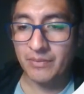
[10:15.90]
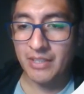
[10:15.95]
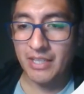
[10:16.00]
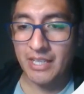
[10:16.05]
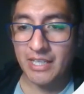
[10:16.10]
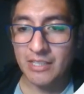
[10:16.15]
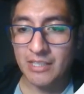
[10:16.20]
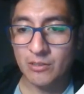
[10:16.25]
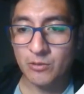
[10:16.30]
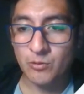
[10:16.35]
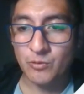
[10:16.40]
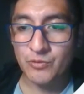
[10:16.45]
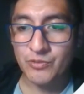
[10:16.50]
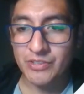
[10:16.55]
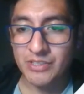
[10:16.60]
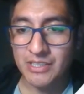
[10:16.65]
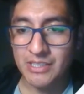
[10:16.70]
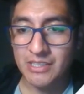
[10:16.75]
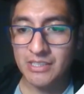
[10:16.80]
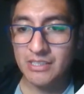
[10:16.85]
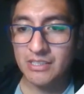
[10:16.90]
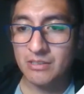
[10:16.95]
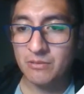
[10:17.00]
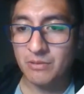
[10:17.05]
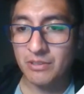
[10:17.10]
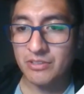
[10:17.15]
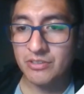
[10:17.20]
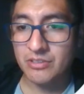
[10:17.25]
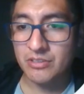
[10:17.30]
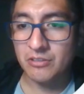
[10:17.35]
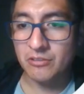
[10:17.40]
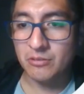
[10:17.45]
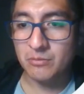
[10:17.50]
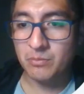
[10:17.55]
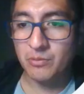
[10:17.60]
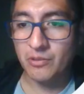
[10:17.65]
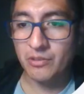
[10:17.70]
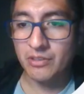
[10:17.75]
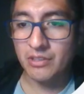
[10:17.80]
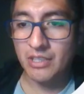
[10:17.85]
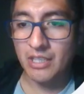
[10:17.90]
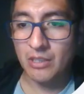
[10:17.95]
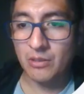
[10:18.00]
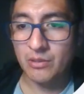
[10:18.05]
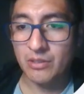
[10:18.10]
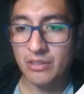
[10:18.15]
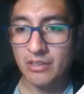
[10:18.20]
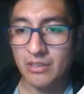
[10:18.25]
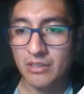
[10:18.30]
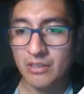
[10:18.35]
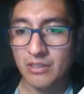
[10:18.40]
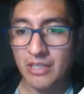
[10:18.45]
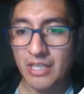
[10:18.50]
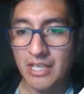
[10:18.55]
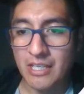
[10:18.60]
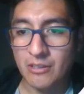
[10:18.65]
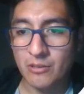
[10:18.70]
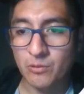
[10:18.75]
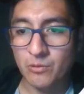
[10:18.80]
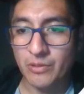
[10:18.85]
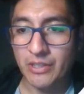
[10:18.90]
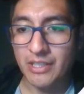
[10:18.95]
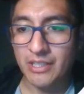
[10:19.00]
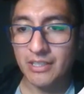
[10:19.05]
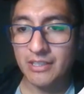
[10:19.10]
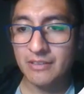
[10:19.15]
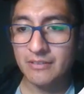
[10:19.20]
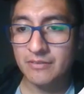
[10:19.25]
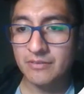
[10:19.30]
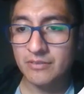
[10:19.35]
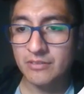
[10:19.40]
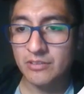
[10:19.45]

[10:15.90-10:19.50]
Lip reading: AOC, it was 0.808.